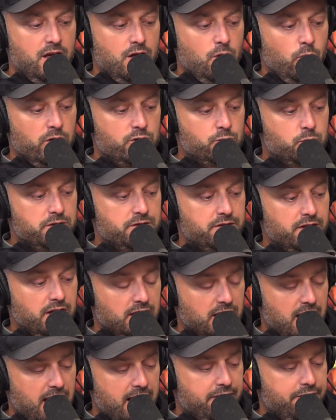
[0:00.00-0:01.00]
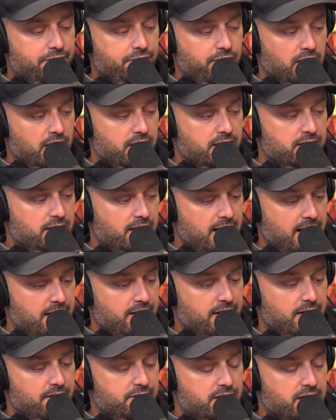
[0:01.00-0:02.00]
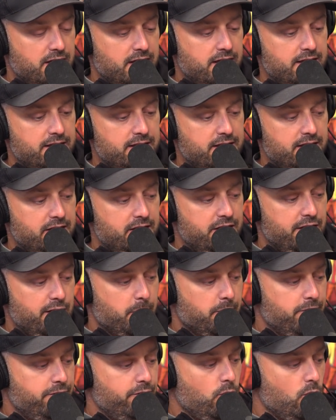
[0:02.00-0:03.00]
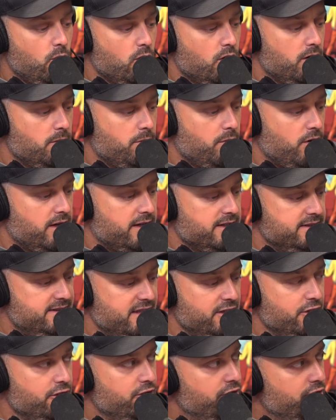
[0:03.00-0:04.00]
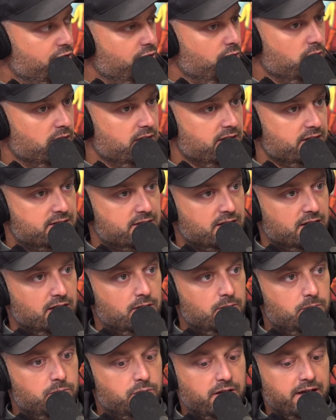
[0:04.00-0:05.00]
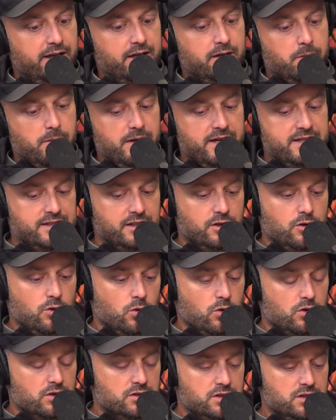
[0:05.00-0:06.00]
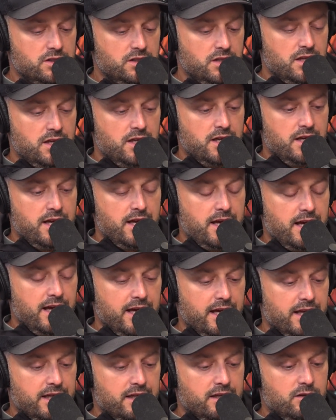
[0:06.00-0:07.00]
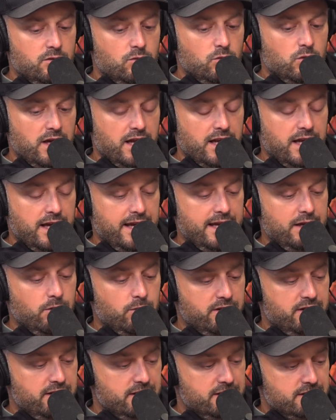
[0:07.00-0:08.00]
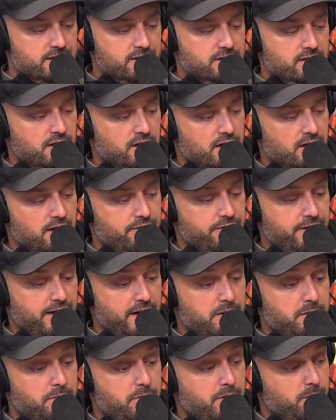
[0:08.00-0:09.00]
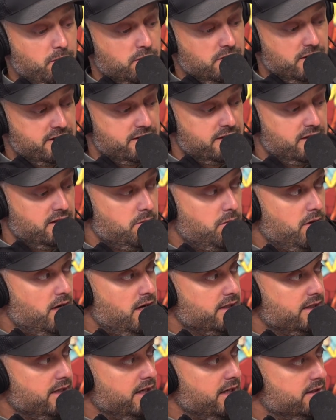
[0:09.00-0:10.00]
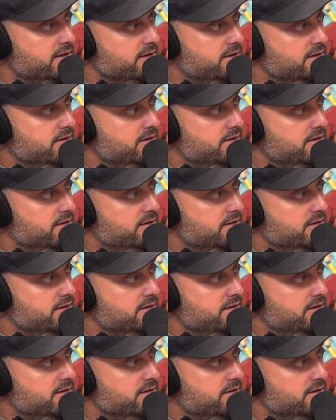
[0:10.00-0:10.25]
which was a lot of fun. I've did it the year before. I'll probably continue to do it. It's played an amazing course, and we got to hang with his family. People listen to the podcast